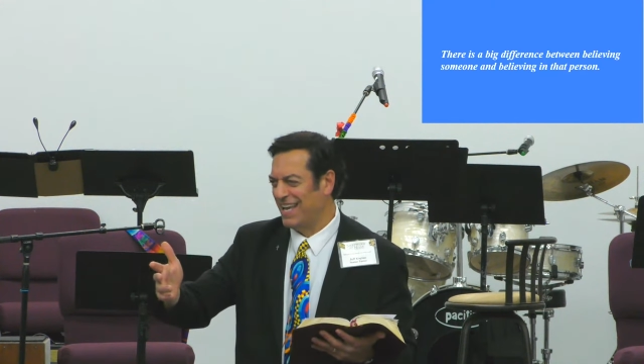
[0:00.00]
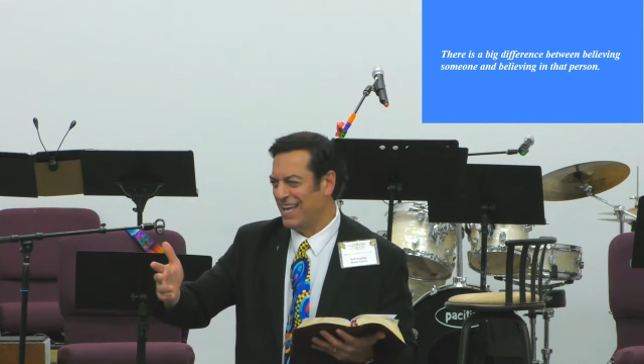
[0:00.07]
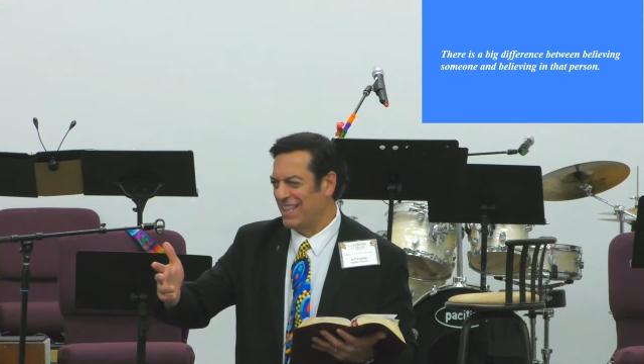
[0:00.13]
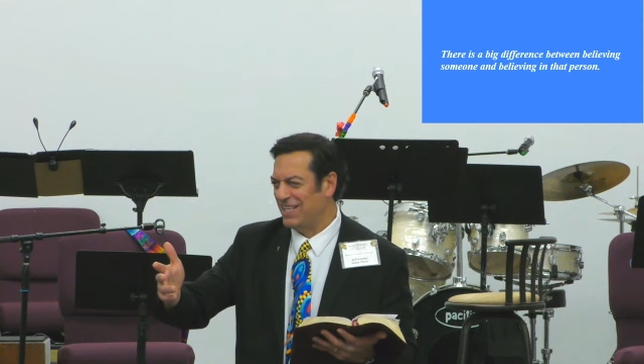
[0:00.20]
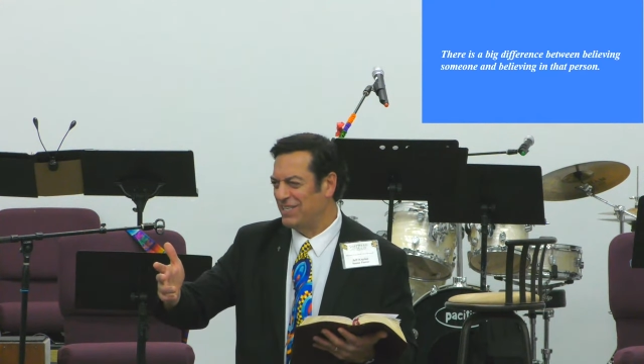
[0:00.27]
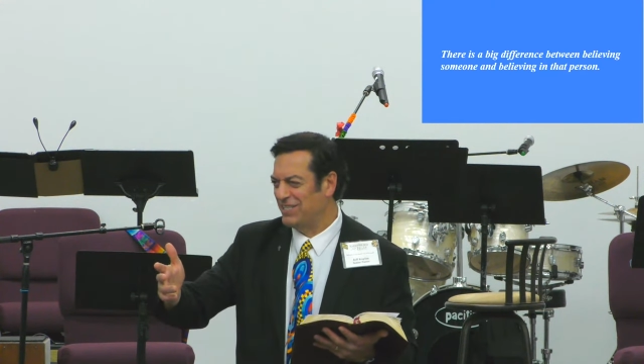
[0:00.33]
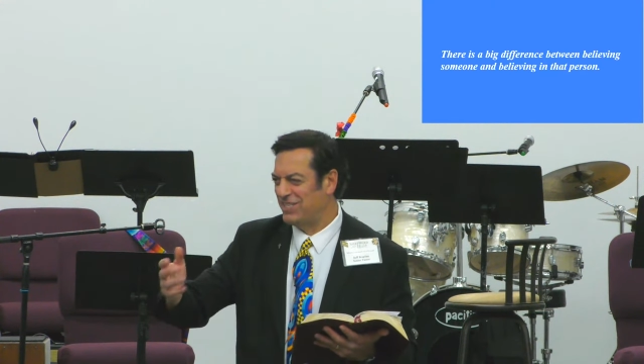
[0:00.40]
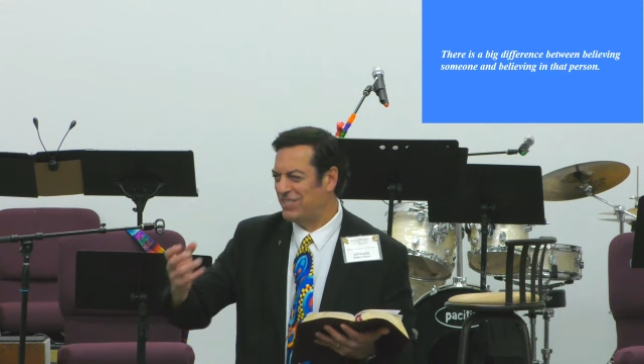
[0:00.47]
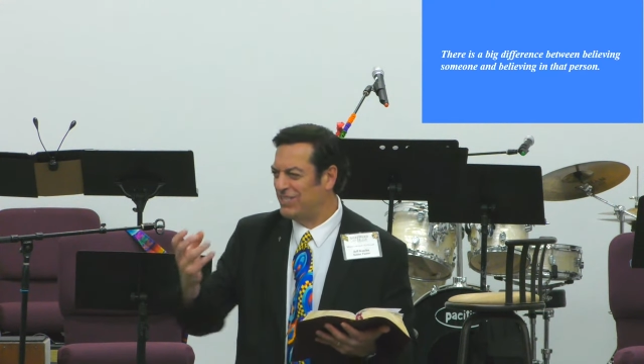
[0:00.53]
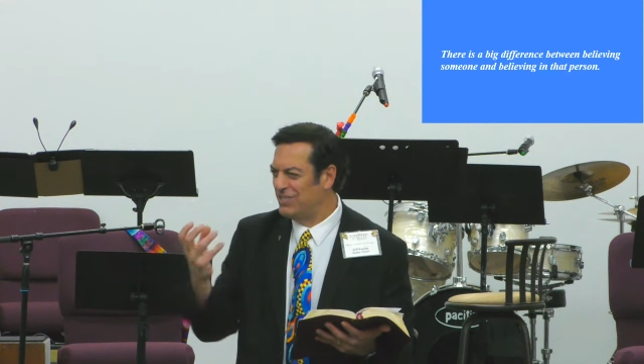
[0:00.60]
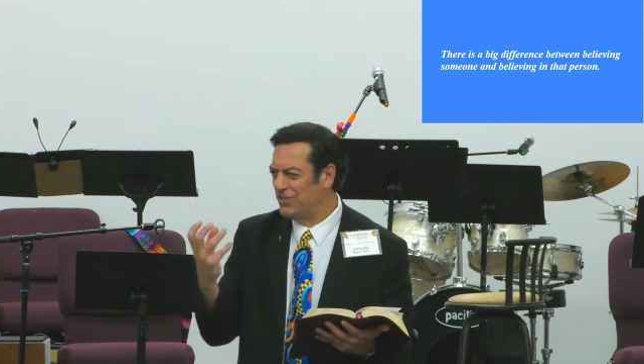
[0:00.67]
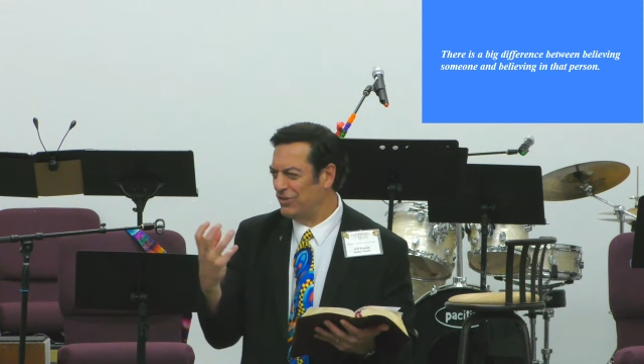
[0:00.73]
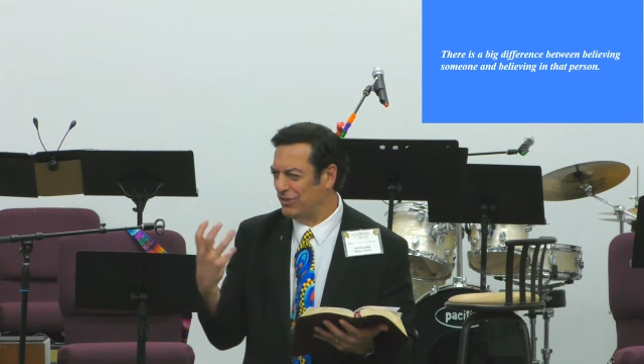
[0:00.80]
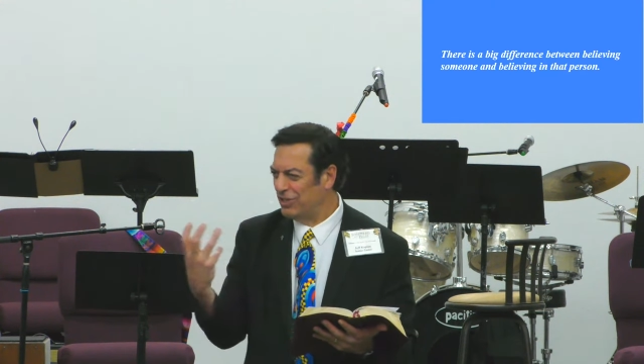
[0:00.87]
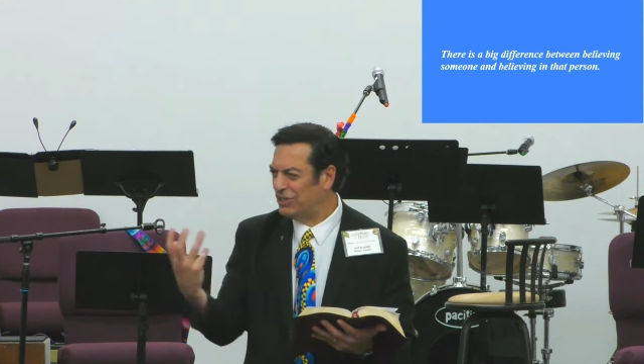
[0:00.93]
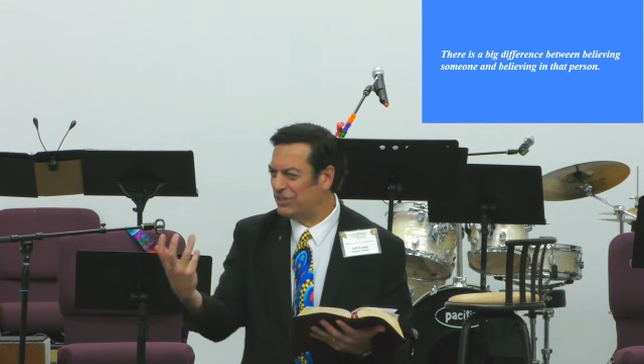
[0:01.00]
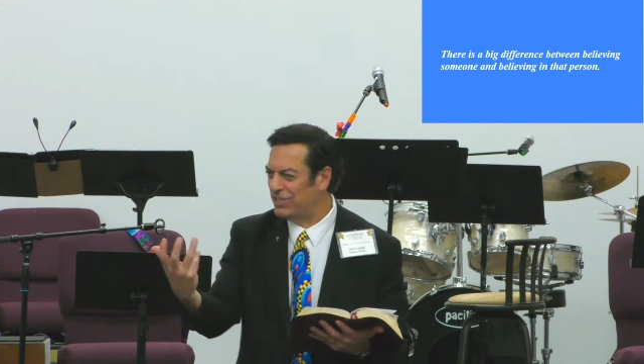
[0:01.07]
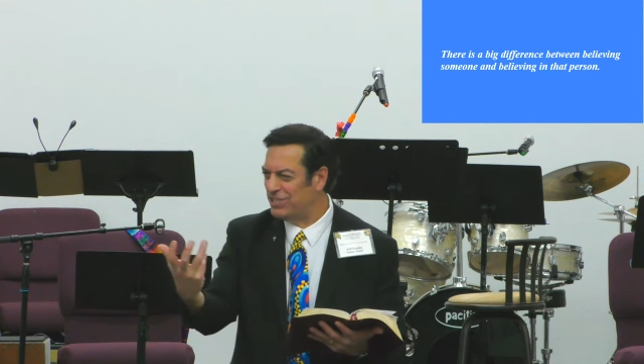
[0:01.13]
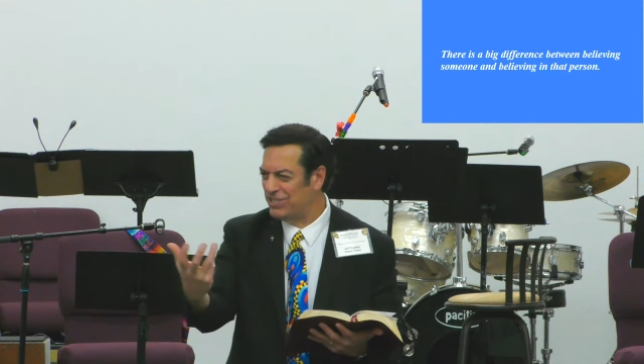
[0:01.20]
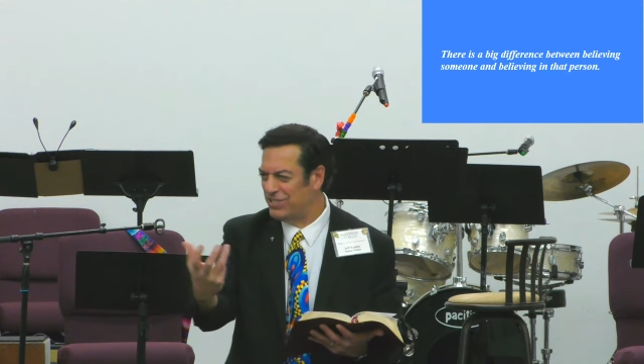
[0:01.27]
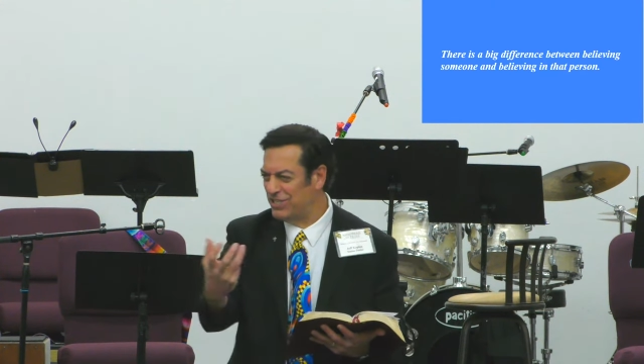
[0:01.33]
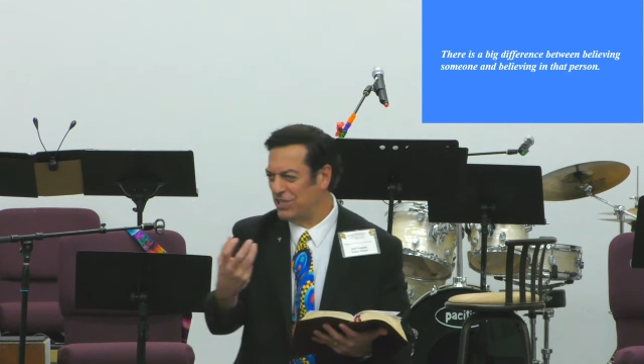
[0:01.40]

this delicious